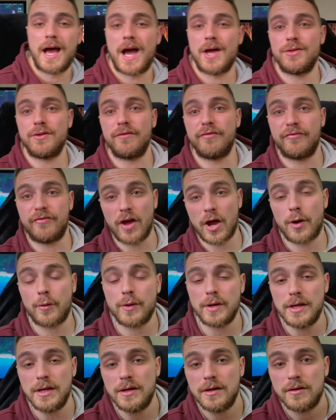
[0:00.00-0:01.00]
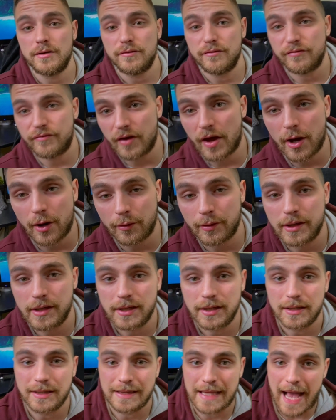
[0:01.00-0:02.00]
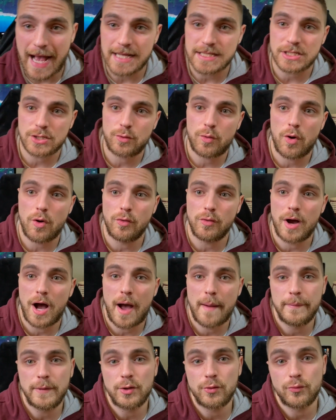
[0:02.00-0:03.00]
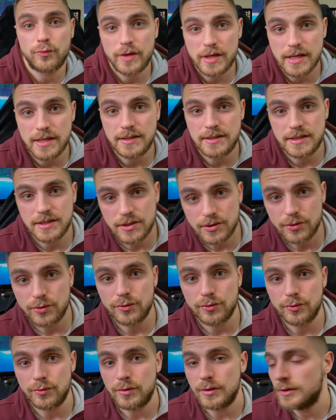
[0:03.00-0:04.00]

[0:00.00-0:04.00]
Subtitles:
And the very, very last quote I'm gonna read to you